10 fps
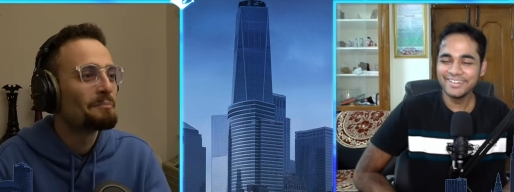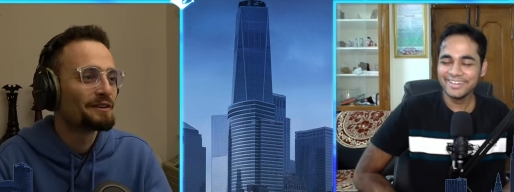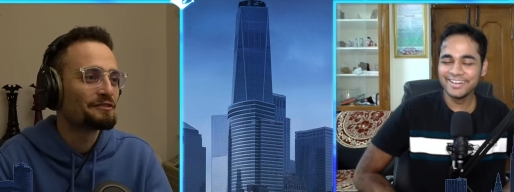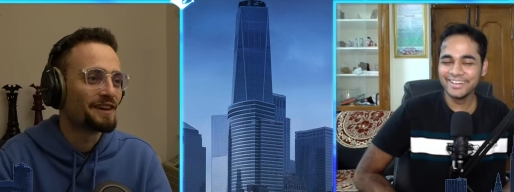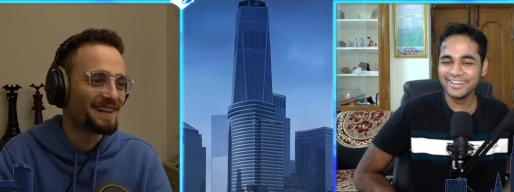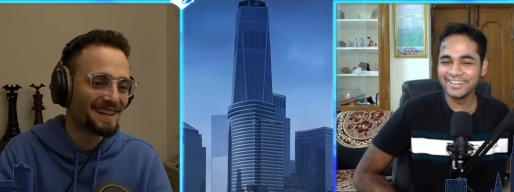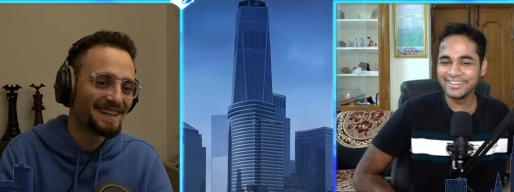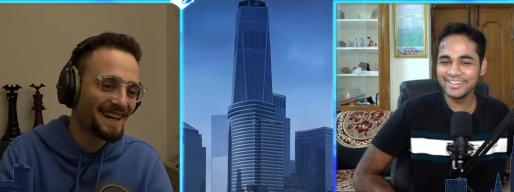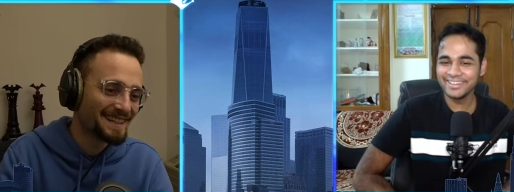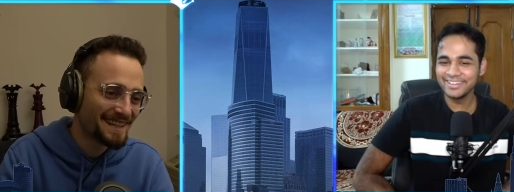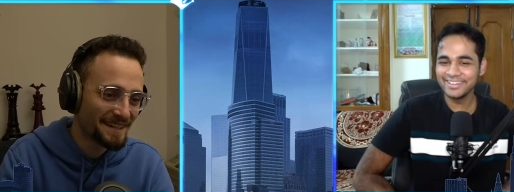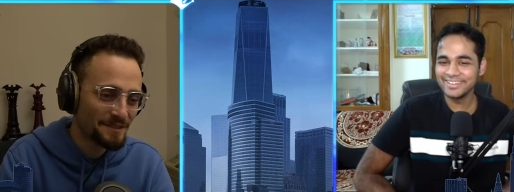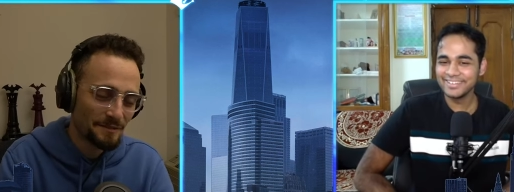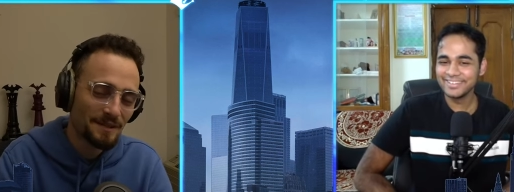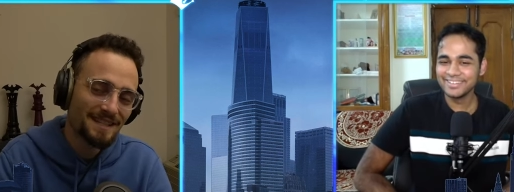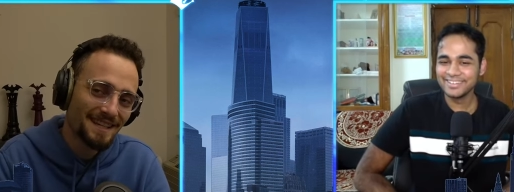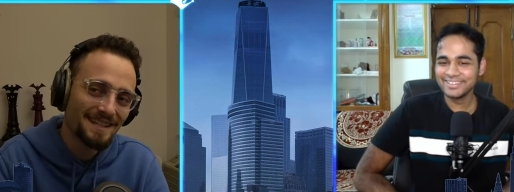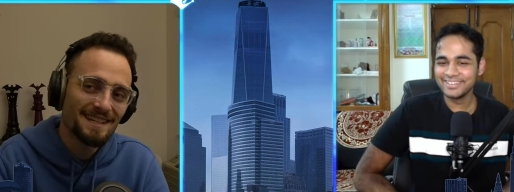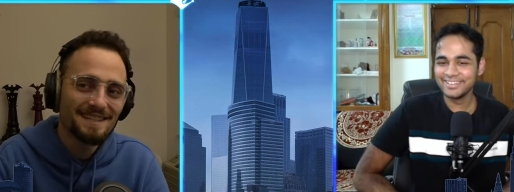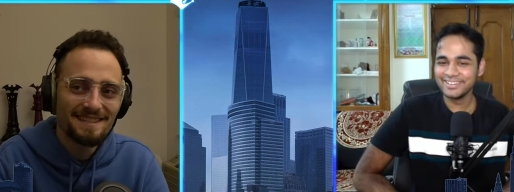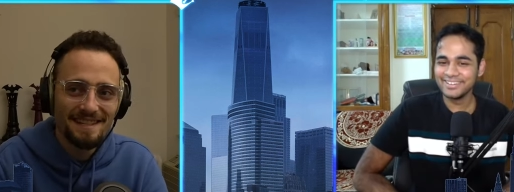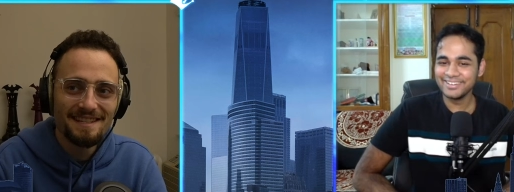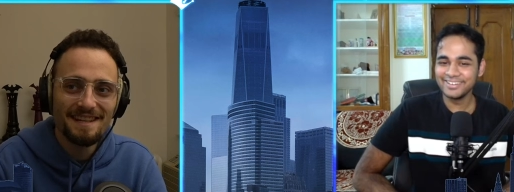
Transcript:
Speaker 1: but failing and getting to well it, it's it's